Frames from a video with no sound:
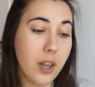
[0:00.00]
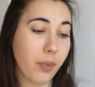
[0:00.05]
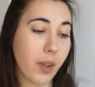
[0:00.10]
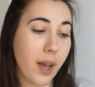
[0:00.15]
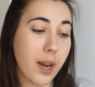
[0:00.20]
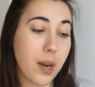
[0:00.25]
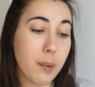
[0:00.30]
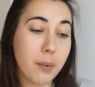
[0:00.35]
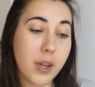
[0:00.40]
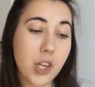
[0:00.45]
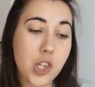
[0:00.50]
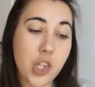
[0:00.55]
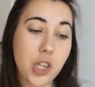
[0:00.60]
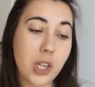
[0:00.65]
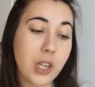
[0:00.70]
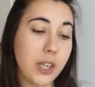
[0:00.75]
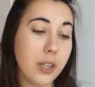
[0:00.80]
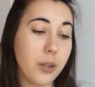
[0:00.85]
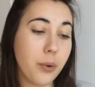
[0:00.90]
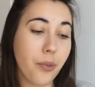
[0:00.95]
And
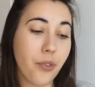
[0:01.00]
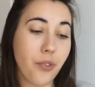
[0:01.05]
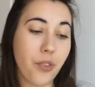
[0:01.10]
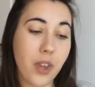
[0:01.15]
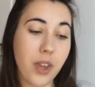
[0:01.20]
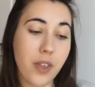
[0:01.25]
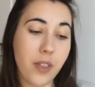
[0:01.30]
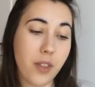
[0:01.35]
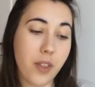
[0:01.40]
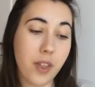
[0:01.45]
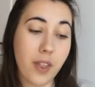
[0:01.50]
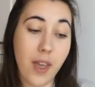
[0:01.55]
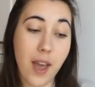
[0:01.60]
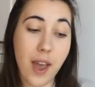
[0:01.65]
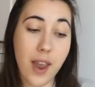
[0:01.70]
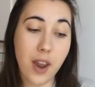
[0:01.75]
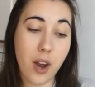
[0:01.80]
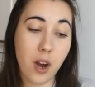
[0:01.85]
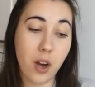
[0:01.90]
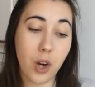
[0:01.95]
immediately you'll see that
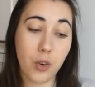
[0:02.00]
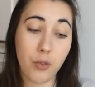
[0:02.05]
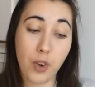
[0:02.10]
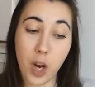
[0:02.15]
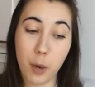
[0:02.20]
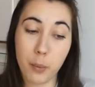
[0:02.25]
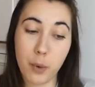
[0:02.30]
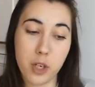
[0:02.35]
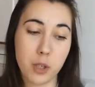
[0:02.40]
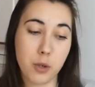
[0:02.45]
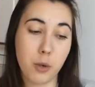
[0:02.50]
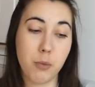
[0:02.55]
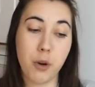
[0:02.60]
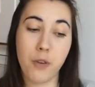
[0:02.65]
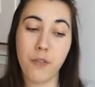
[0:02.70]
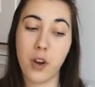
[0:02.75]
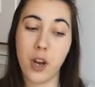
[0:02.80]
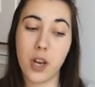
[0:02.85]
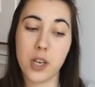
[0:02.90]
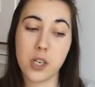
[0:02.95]
they are recommended
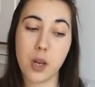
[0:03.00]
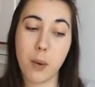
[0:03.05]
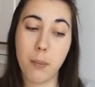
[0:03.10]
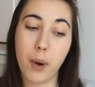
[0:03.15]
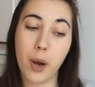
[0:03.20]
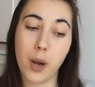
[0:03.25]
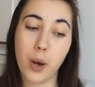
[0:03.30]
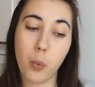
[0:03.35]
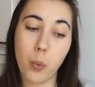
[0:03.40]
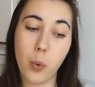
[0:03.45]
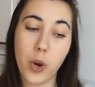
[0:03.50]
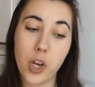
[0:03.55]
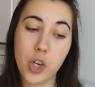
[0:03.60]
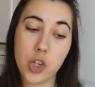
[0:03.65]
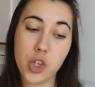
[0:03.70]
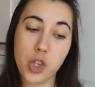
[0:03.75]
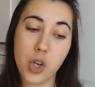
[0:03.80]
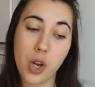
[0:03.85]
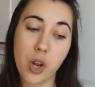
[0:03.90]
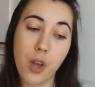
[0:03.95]
provider by
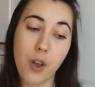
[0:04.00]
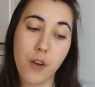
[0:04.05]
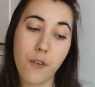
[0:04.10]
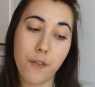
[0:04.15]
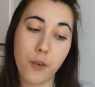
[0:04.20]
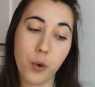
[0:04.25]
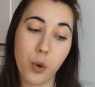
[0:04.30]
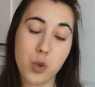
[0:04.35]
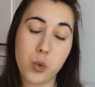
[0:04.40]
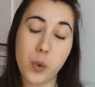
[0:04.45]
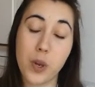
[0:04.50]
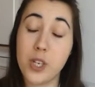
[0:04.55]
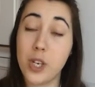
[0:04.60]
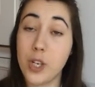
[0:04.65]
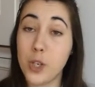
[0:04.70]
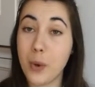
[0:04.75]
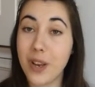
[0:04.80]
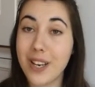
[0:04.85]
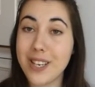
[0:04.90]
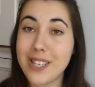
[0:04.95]
Which for
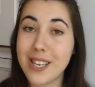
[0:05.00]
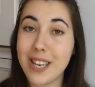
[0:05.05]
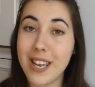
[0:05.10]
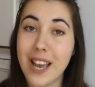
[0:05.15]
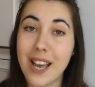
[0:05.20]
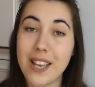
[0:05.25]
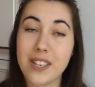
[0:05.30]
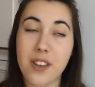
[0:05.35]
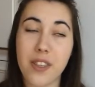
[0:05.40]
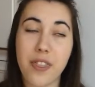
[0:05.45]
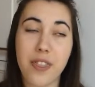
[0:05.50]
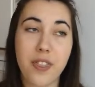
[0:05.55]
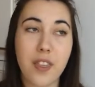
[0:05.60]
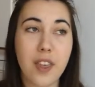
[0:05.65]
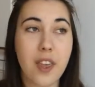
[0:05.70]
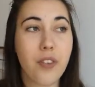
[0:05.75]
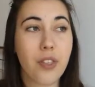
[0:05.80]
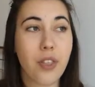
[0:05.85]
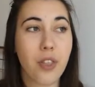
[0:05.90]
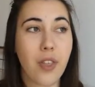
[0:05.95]
2020, and I
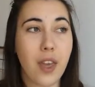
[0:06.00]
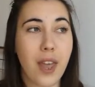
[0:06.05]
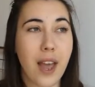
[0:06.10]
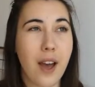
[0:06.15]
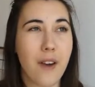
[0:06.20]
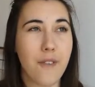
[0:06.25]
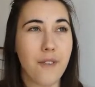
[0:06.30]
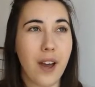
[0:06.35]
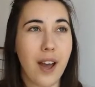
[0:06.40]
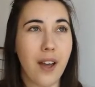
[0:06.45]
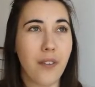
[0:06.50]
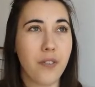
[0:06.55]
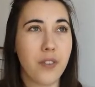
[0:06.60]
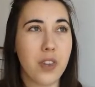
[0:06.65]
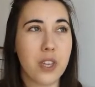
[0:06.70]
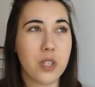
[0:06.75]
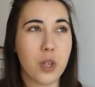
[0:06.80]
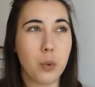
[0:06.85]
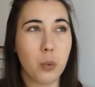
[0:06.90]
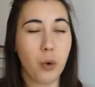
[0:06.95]
think that they have had
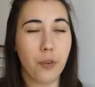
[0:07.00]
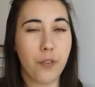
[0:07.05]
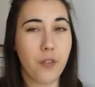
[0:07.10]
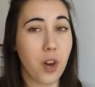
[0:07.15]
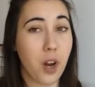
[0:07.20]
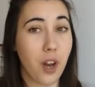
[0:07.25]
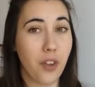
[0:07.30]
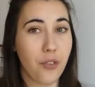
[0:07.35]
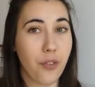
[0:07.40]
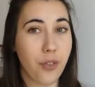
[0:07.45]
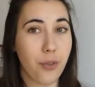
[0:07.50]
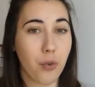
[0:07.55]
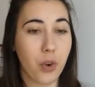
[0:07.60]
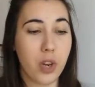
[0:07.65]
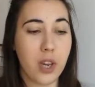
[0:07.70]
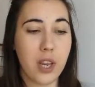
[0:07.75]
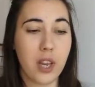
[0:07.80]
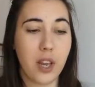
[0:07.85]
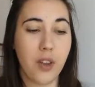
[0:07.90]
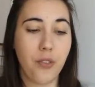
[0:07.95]
this award for the last 3
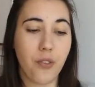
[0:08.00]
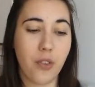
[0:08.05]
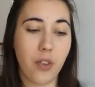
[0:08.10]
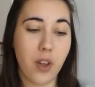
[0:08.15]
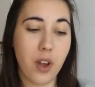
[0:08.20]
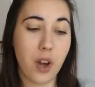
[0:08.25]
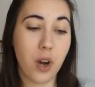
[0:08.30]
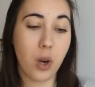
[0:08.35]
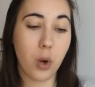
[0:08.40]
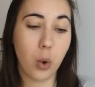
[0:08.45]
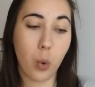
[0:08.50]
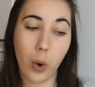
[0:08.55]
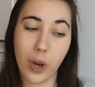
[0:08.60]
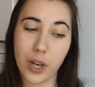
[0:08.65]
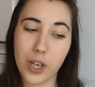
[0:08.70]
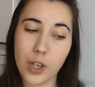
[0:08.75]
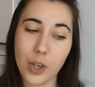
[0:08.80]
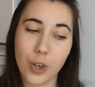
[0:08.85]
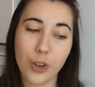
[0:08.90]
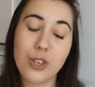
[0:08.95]
years, so they are
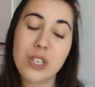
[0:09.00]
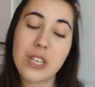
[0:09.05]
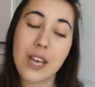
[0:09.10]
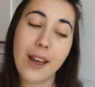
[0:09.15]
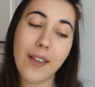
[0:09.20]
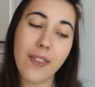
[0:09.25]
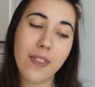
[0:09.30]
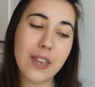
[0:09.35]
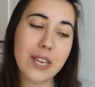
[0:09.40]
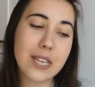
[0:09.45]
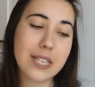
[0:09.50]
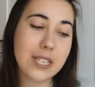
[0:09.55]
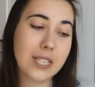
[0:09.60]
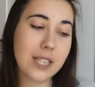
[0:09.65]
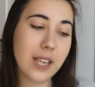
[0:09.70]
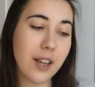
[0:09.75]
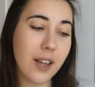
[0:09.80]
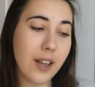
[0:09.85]
quite good at this.